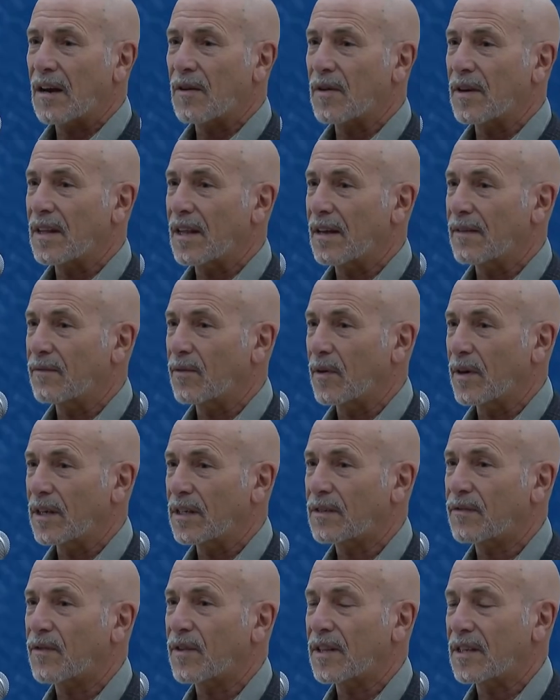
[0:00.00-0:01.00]
carry that
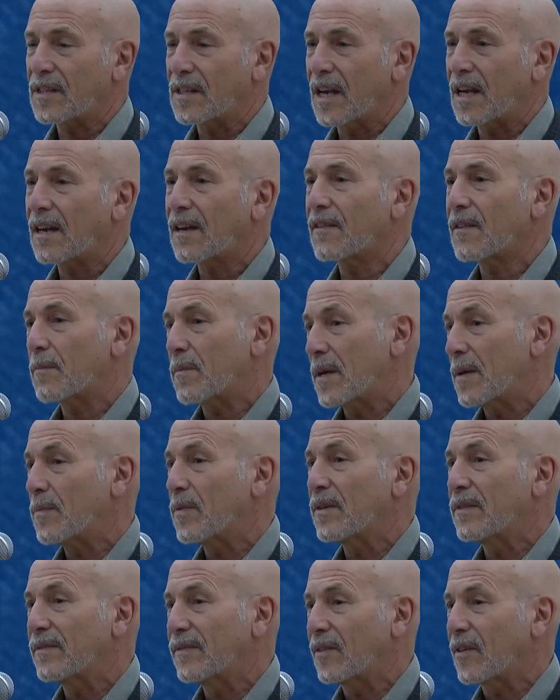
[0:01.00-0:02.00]
voice for the sake of the
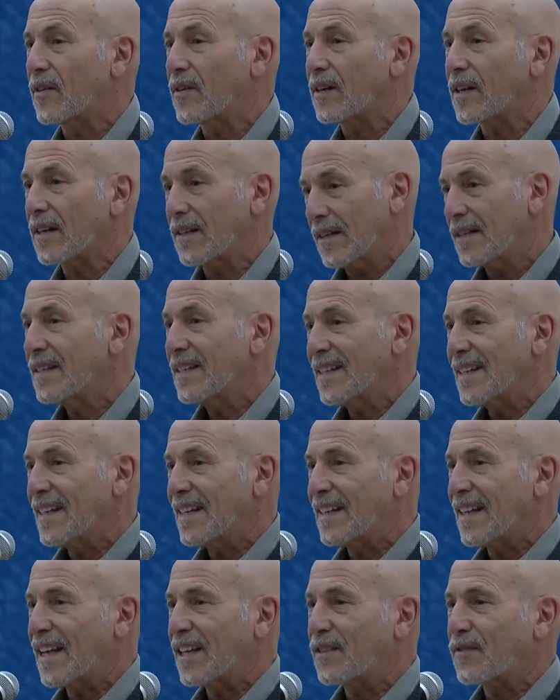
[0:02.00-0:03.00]
people in Florida.
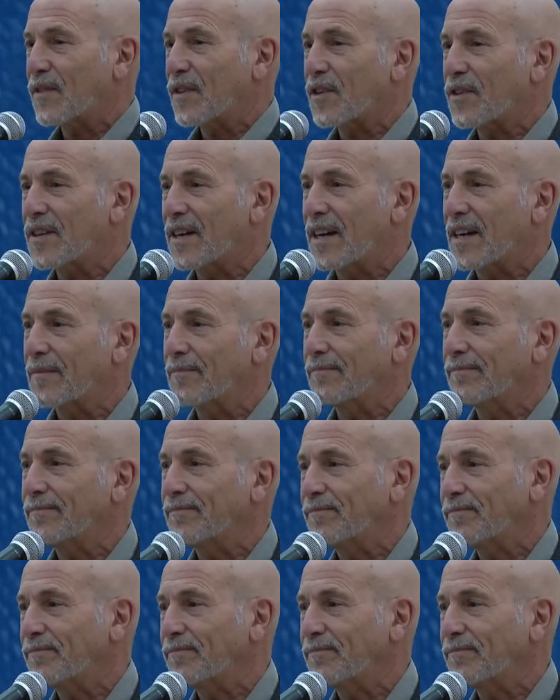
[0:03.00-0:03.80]
Thanks for your time.